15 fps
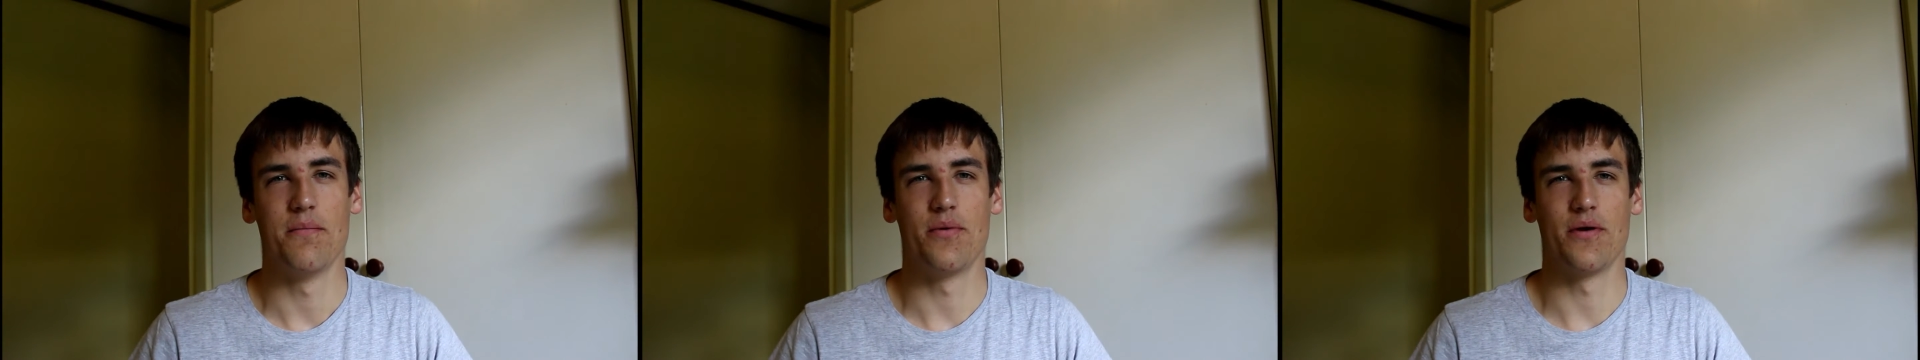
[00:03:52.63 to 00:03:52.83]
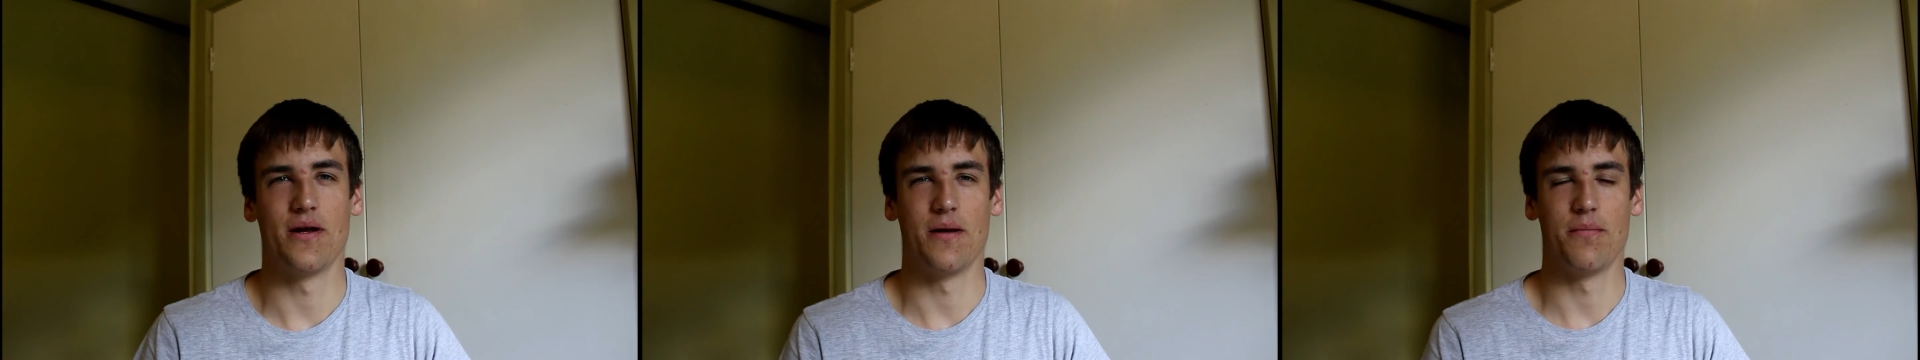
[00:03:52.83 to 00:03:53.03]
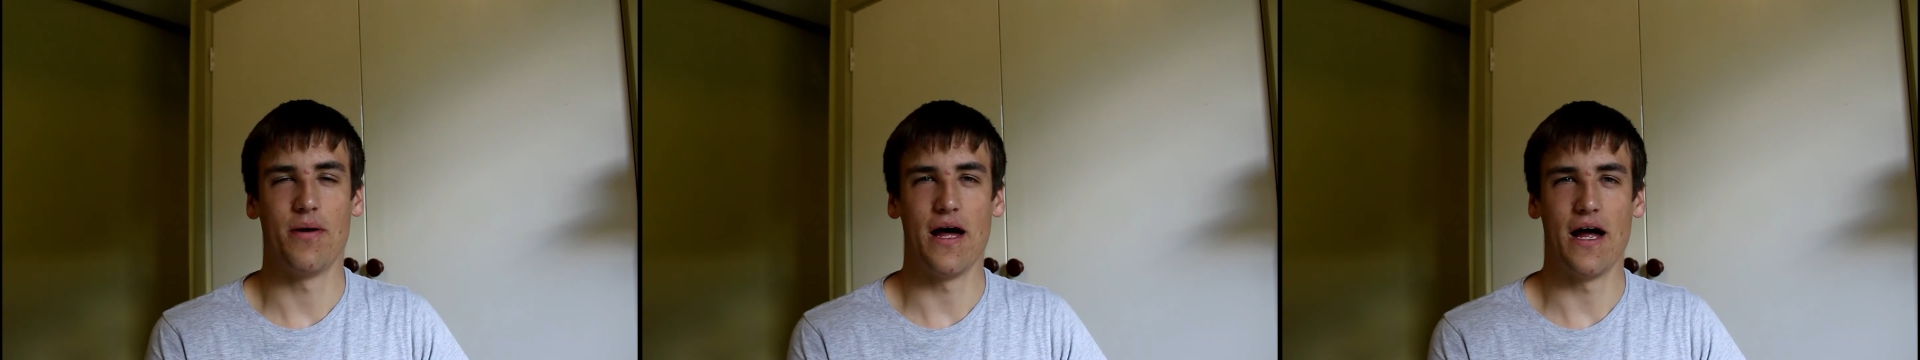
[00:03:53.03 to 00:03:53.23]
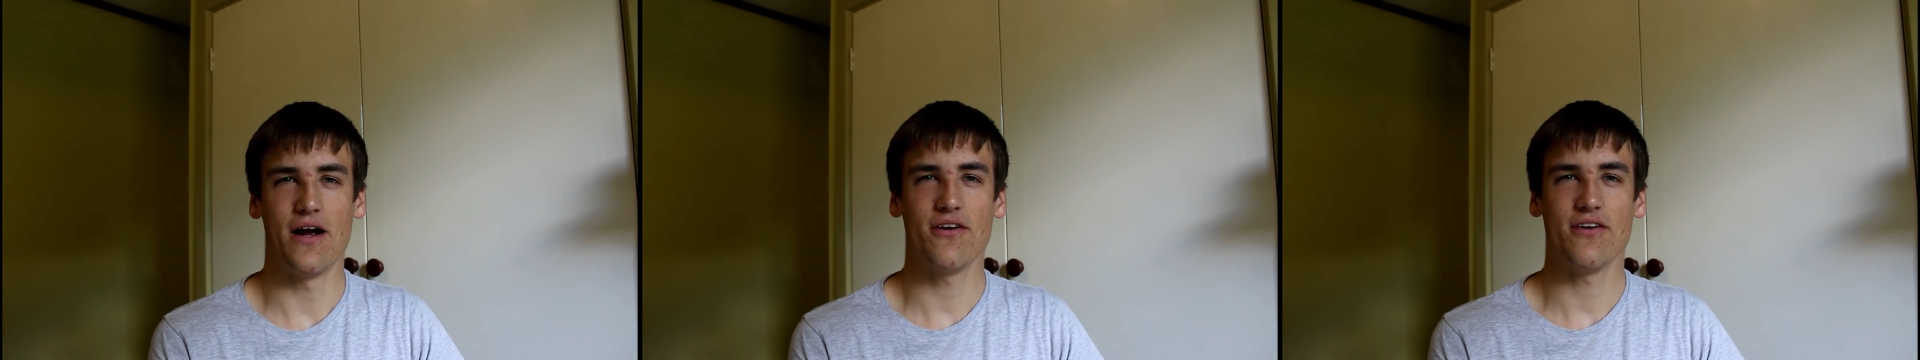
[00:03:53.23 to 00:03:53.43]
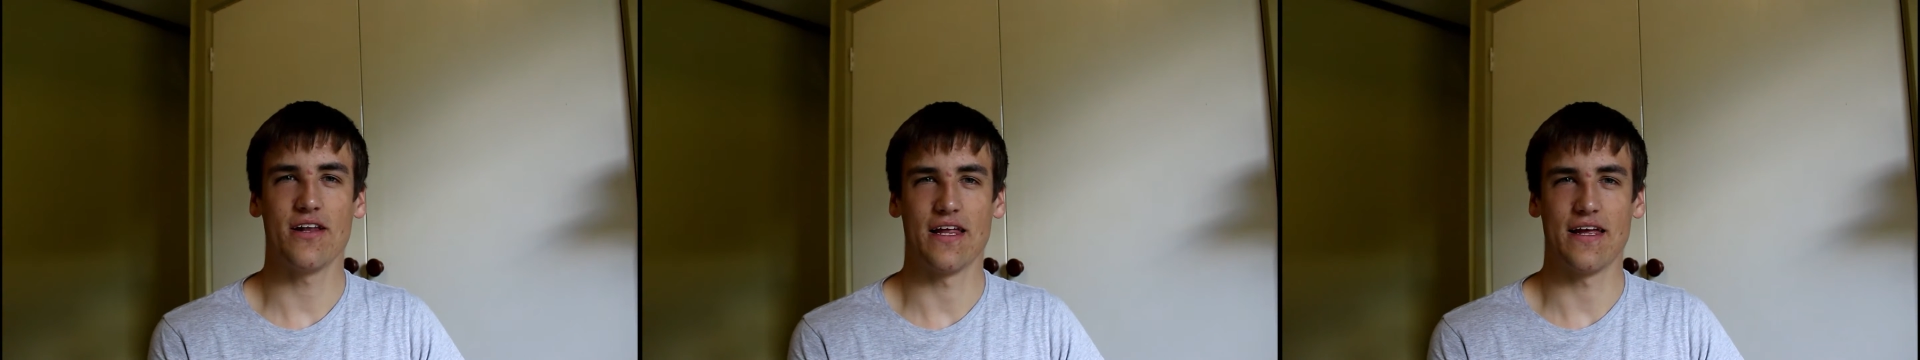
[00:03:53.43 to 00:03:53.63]
But
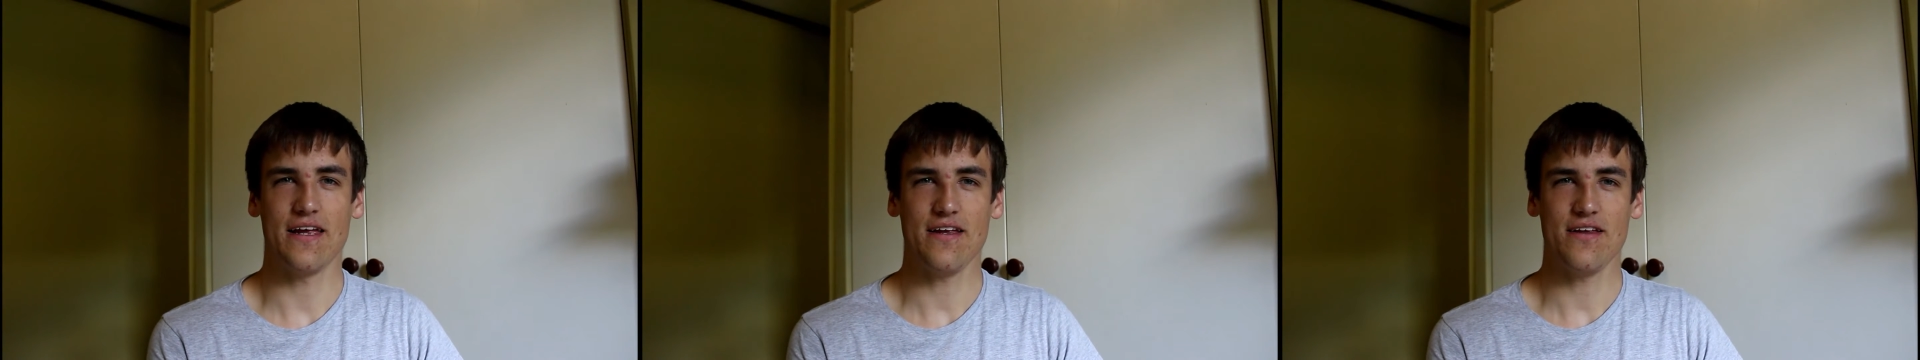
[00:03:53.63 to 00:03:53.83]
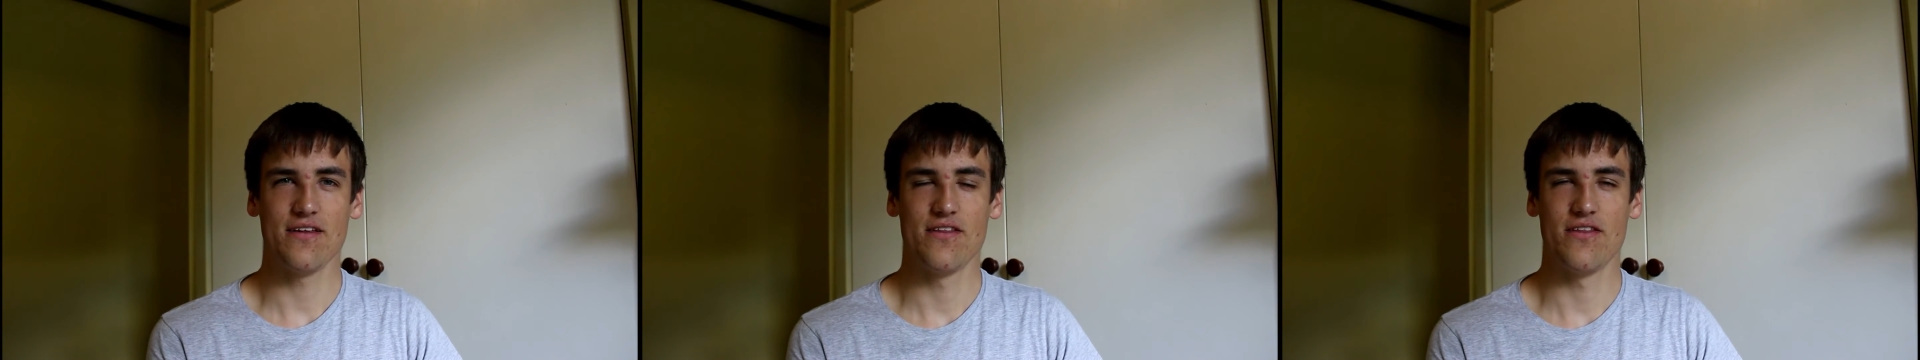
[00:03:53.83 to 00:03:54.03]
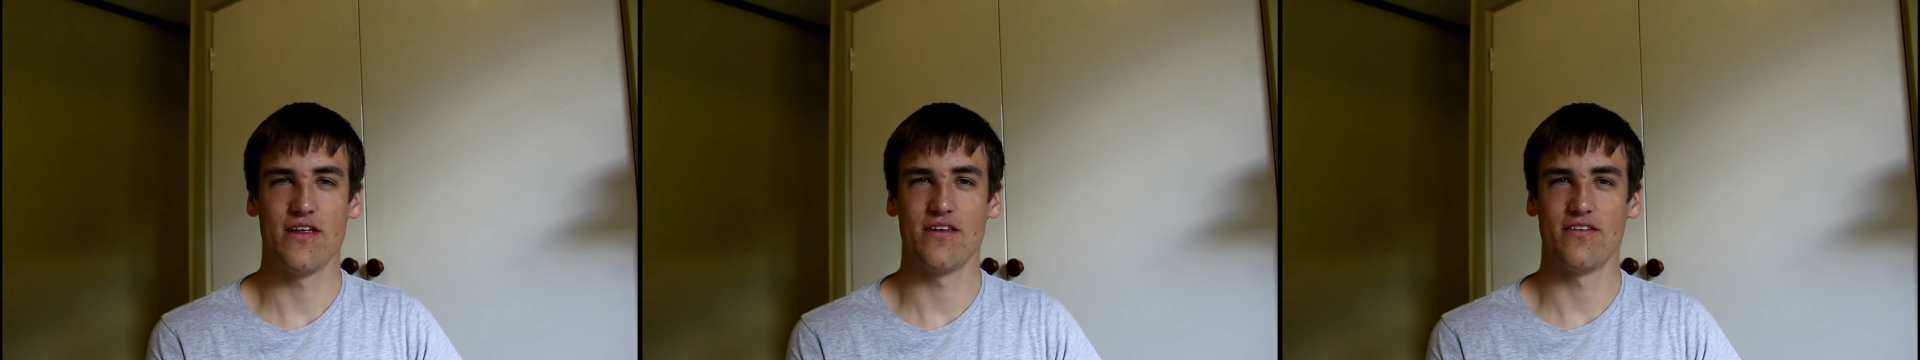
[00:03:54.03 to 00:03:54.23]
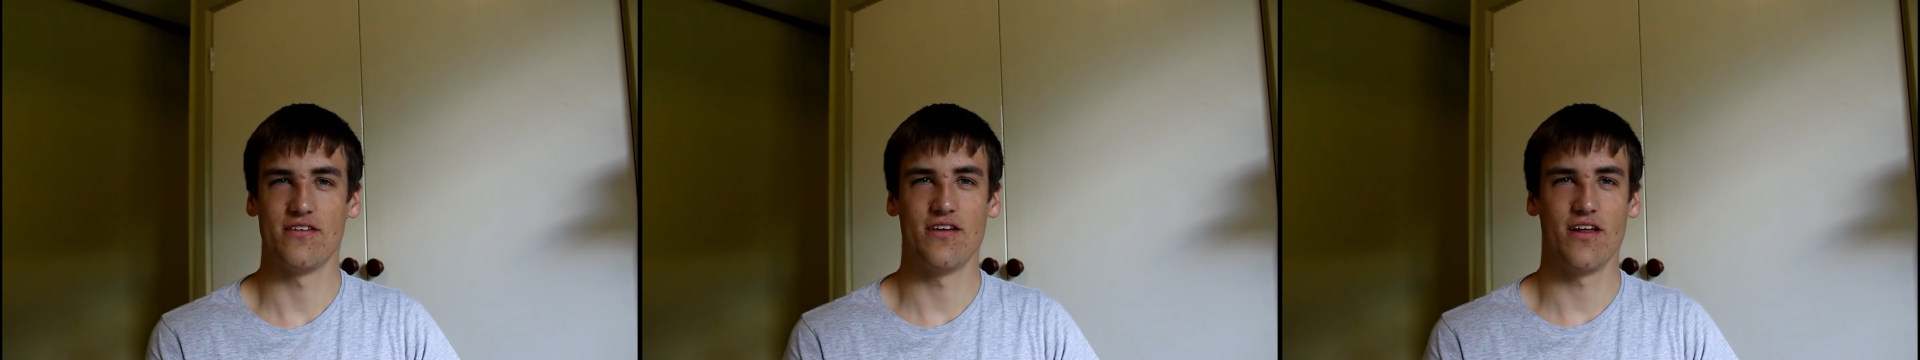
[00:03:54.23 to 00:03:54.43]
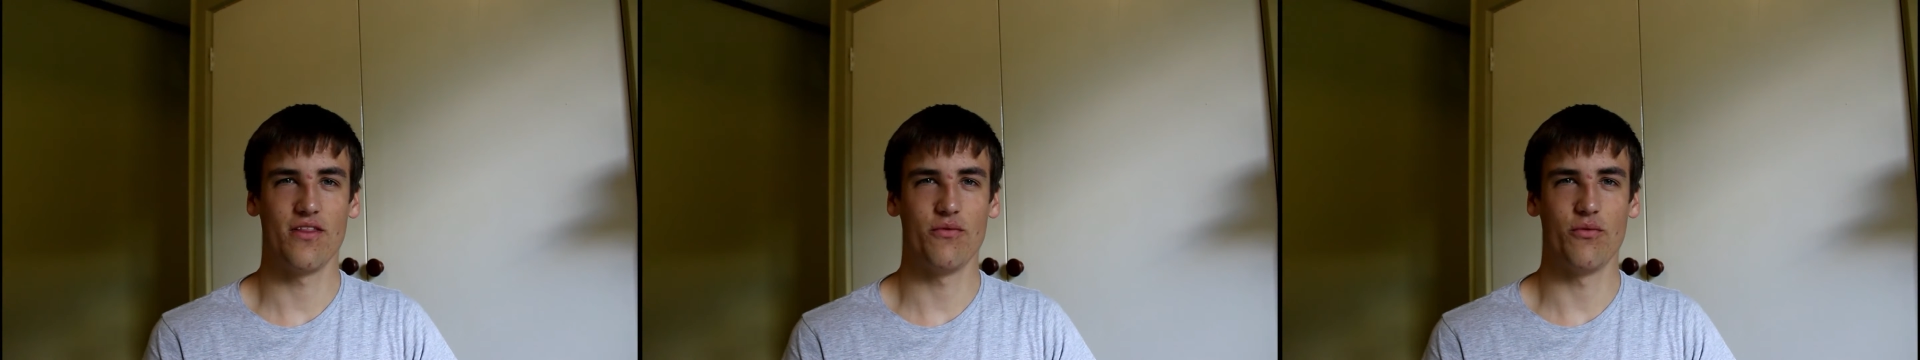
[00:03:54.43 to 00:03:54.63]
apparently there's
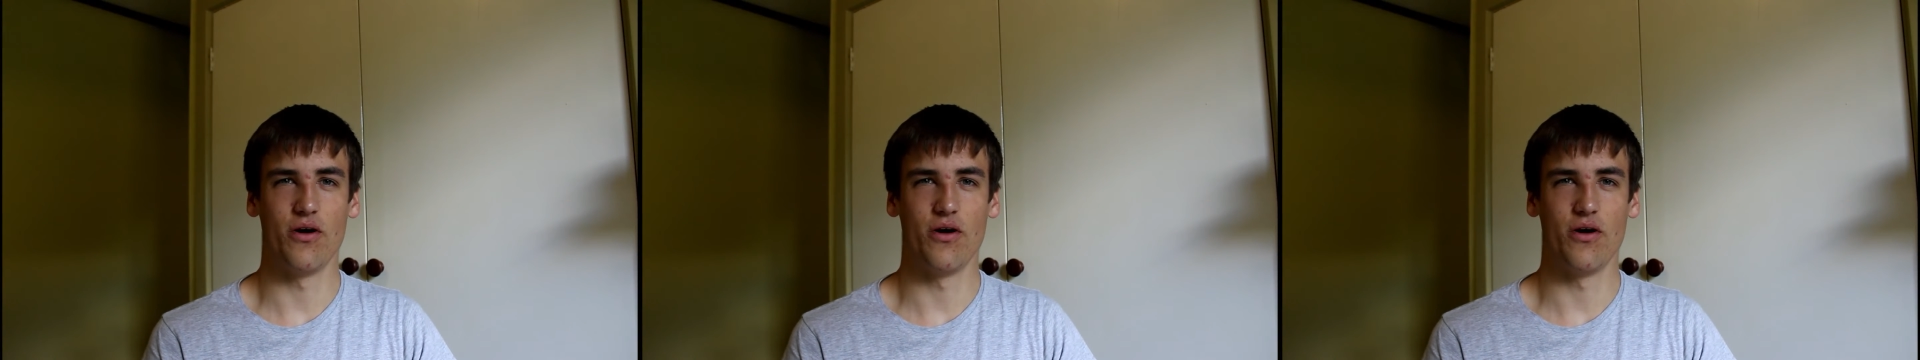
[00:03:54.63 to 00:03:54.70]
another